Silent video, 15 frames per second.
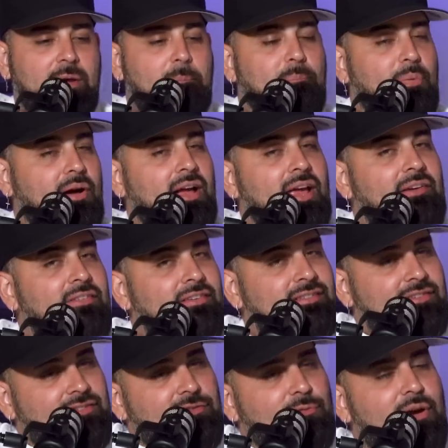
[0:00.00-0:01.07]
But if it's a
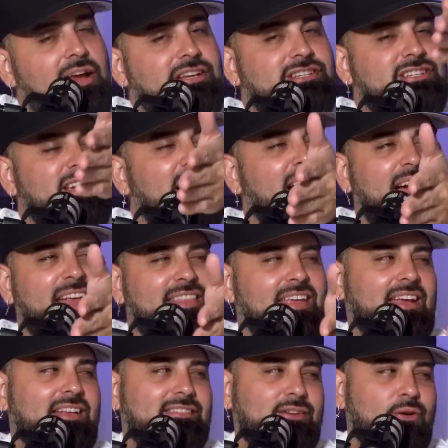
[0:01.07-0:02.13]
straight shot, I
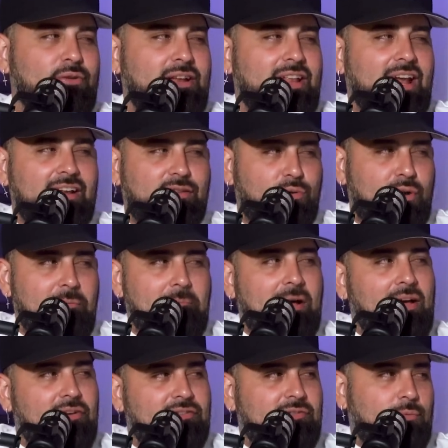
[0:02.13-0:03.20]
think it's only like 3
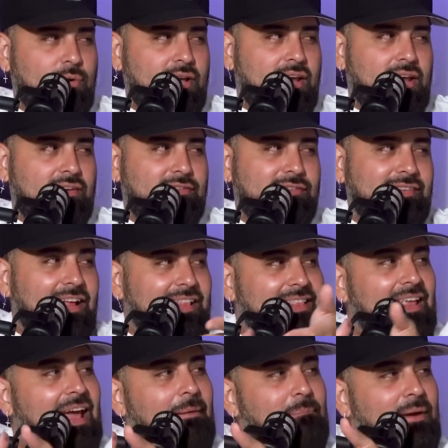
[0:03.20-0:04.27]
miles away, so it's not
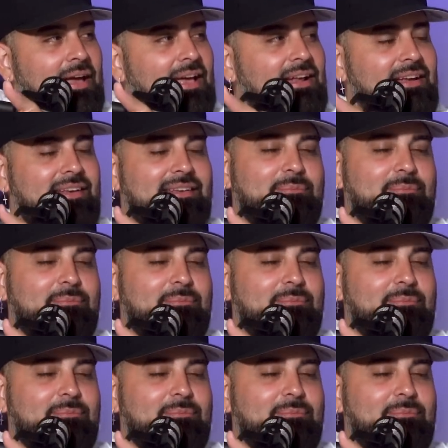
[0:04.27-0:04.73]
that bad.